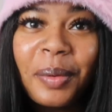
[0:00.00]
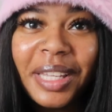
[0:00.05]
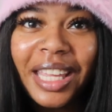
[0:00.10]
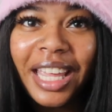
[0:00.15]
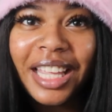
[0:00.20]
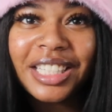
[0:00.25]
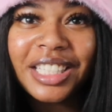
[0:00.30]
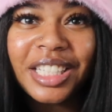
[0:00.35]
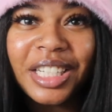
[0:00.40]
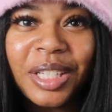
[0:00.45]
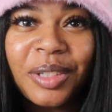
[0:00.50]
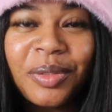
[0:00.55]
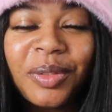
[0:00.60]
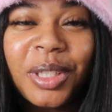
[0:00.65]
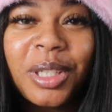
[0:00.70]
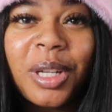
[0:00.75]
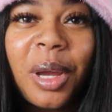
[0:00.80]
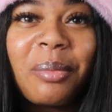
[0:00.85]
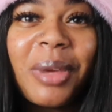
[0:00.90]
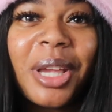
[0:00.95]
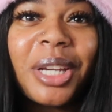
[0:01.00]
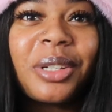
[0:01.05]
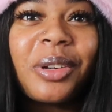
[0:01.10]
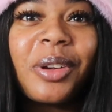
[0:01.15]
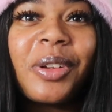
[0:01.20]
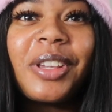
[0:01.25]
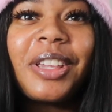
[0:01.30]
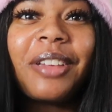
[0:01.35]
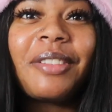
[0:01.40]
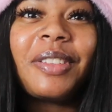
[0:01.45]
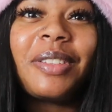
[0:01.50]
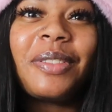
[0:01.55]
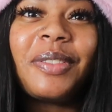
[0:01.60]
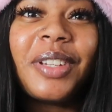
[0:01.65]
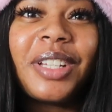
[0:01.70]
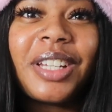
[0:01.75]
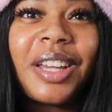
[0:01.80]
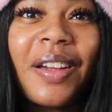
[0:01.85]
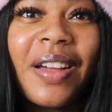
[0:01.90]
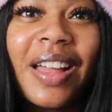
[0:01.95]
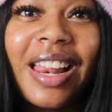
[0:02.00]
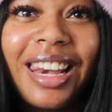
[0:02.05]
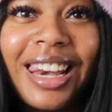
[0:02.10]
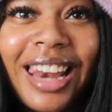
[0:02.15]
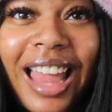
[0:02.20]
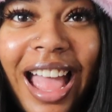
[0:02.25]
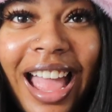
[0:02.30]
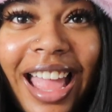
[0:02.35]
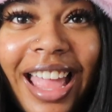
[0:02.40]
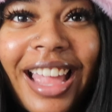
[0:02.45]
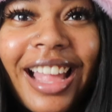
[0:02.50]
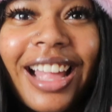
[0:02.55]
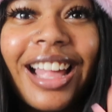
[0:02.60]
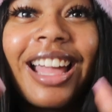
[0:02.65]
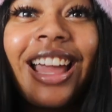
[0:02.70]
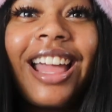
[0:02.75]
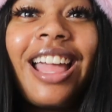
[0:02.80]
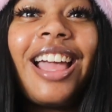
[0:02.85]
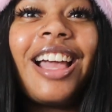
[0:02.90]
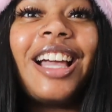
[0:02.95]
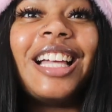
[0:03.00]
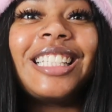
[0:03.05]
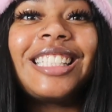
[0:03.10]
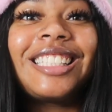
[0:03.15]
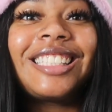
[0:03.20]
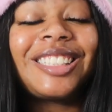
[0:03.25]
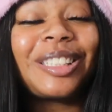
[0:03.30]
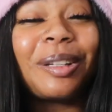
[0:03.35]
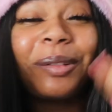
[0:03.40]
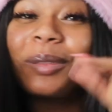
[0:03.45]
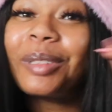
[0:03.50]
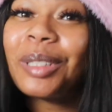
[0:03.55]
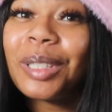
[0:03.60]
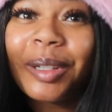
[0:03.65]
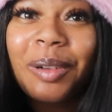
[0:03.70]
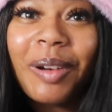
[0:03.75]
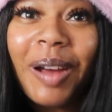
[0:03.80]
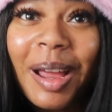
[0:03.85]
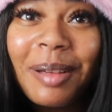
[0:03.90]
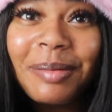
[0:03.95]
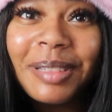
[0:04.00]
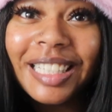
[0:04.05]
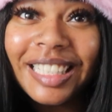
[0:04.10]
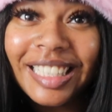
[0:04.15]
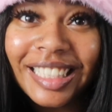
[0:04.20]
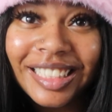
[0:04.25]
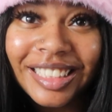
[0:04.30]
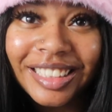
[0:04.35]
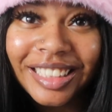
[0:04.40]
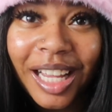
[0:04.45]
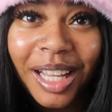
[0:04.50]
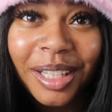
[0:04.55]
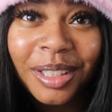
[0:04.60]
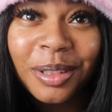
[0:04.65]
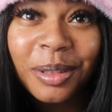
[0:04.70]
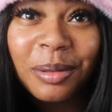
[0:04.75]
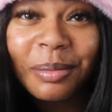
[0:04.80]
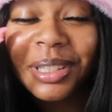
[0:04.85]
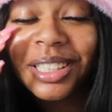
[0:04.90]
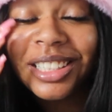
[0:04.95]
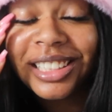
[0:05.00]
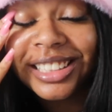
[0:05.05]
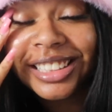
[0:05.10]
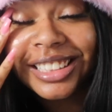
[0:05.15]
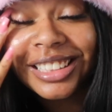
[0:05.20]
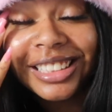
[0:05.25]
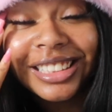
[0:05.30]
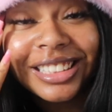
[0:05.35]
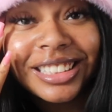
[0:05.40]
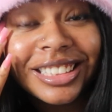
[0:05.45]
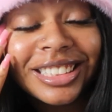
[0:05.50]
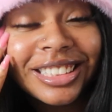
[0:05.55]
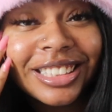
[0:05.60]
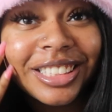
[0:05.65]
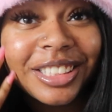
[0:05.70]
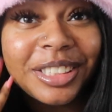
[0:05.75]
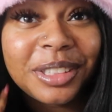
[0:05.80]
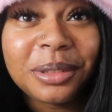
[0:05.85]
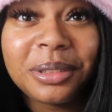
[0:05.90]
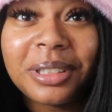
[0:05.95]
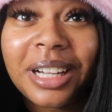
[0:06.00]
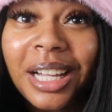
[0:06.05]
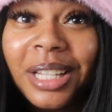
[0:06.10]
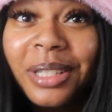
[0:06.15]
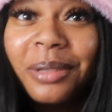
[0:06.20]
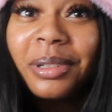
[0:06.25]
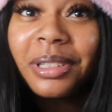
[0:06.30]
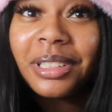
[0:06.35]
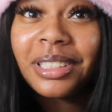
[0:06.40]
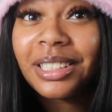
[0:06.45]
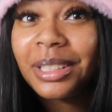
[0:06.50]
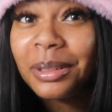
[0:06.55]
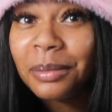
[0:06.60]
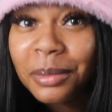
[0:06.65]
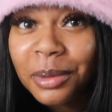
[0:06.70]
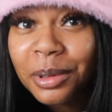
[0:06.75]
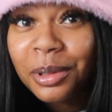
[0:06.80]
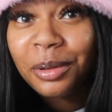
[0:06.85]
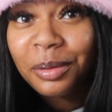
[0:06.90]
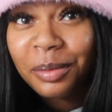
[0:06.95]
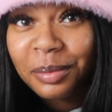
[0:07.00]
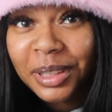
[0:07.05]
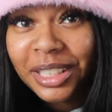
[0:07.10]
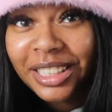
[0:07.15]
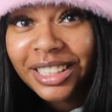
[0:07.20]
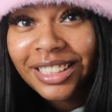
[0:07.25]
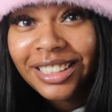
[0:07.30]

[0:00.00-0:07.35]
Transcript: we get into this video, make sure you give this video a like, subscribe to this channel, because you guys want to see more of me.